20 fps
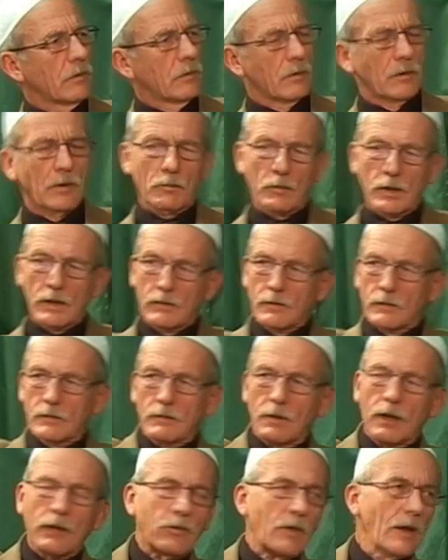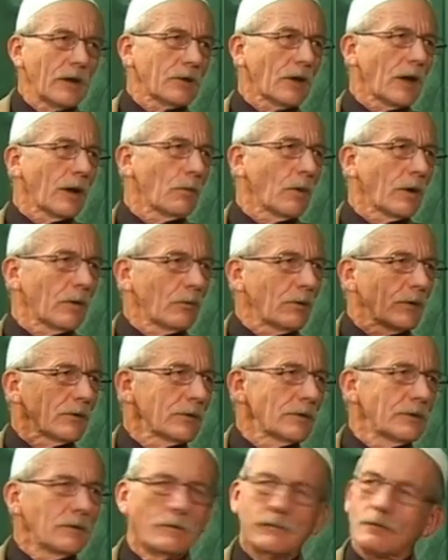I mean, at that time I was
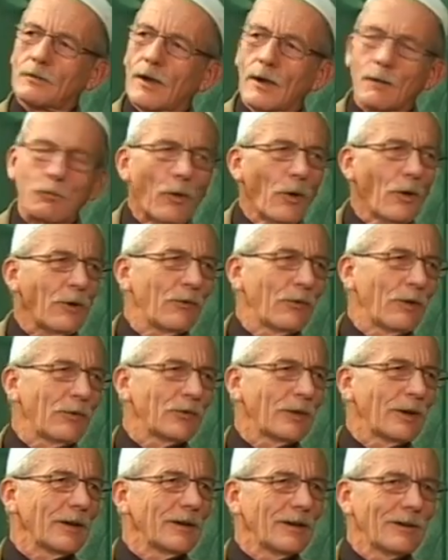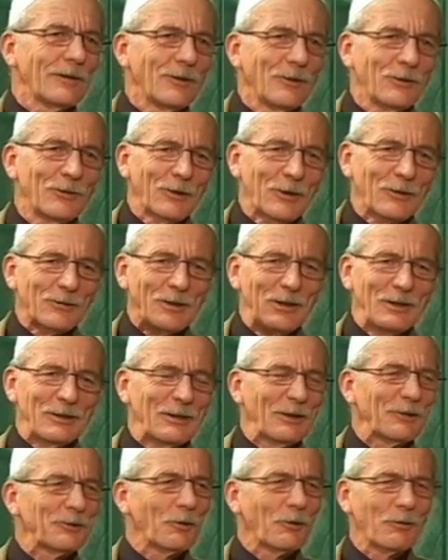a young boy, 15 and 16
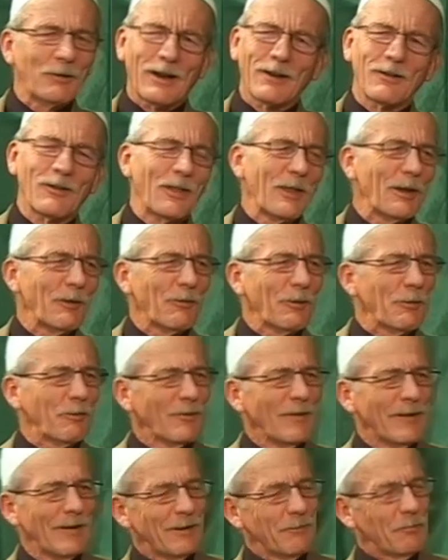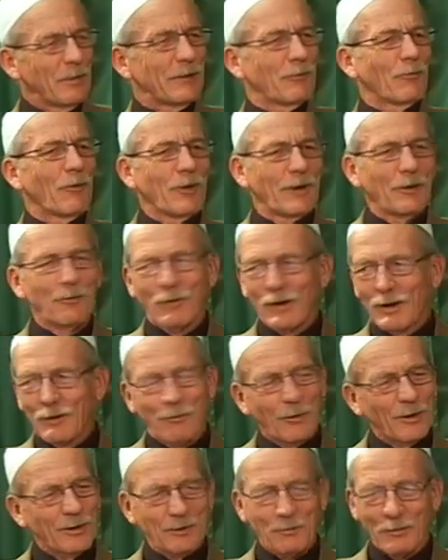years old, and they were a bit worried, well,
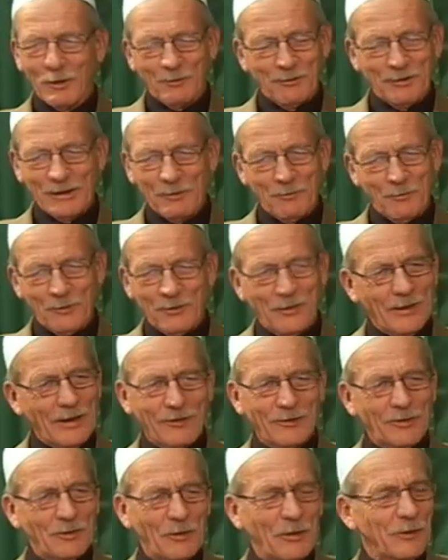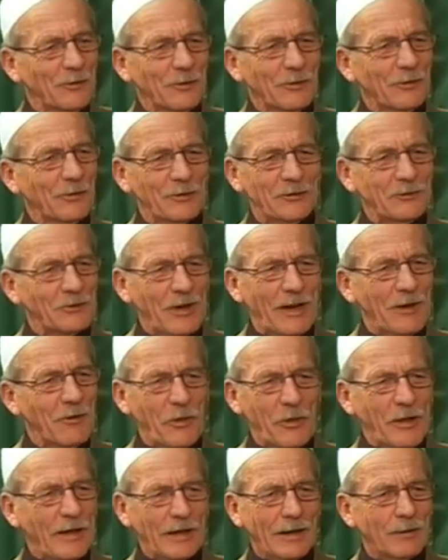what about him? This is a strange
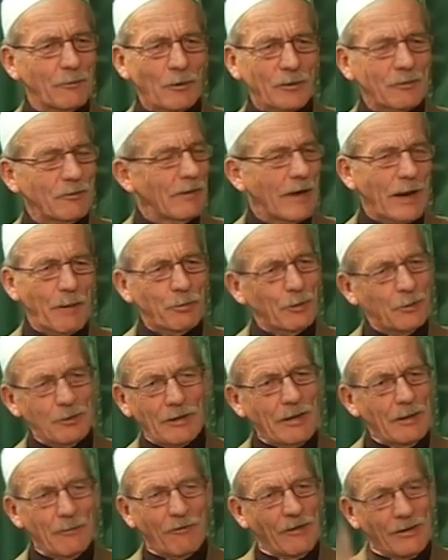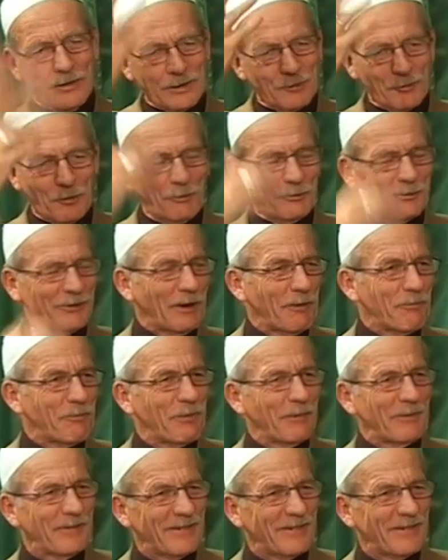thing, and what will happen to him when he grows up?